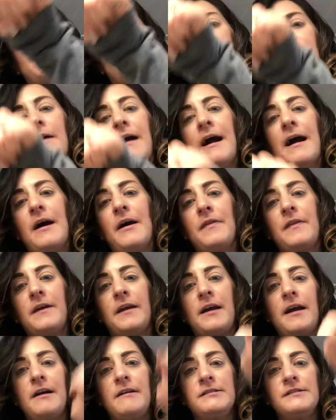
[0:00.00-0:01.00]
Around the
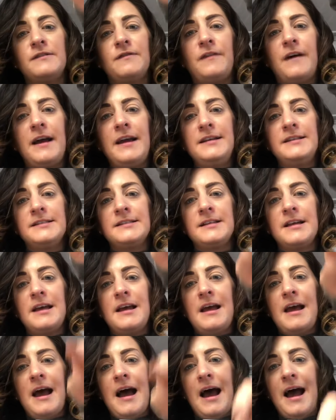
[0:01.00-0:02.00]
girl's face
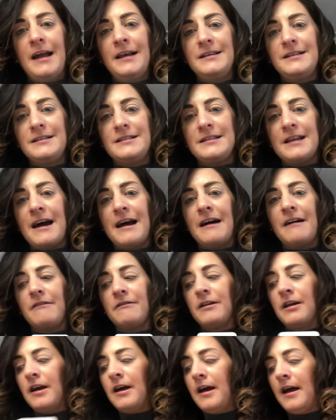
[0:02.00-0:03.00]
and
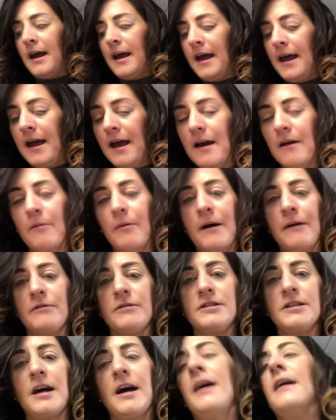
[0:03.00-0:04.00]
down her hair. Well
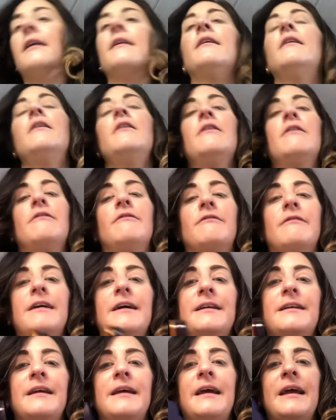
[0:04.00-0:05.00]
done.
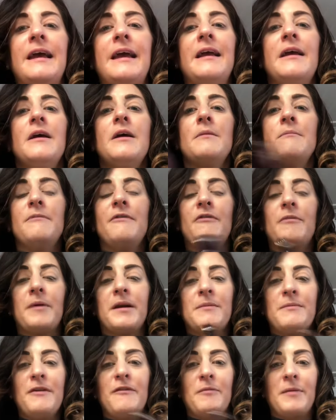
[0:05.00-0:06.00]
Ready. Move
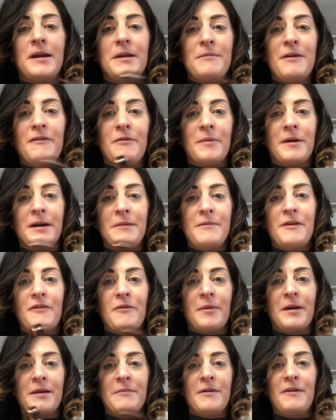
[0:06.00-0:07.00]
body, move body, move body, move
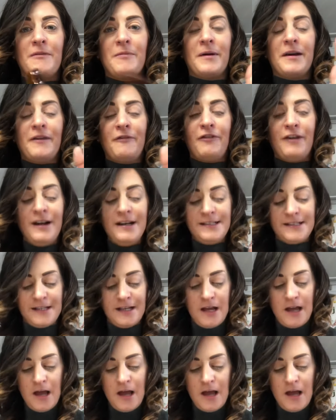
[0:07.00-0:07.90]
body, move body. Freeze.